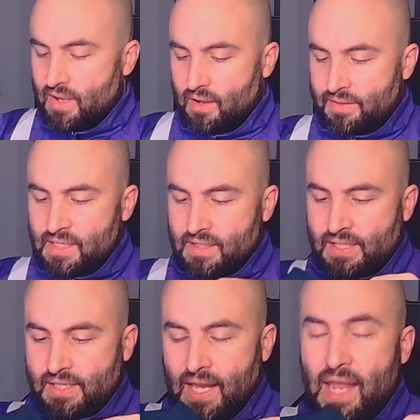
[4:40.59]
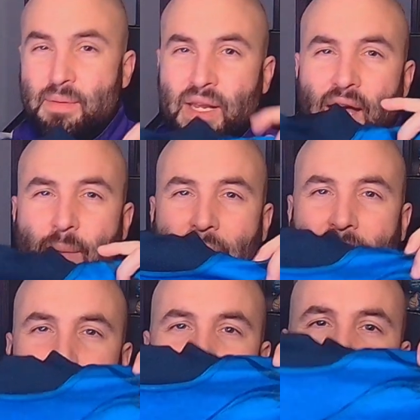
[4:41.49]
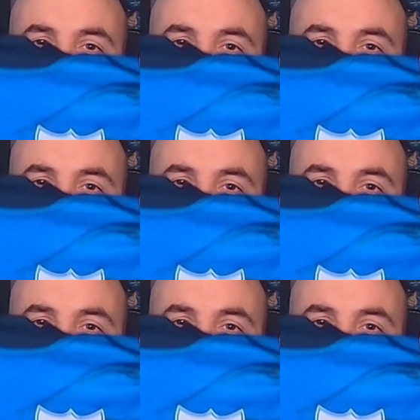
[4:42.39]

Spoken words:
And I think this came in at £1.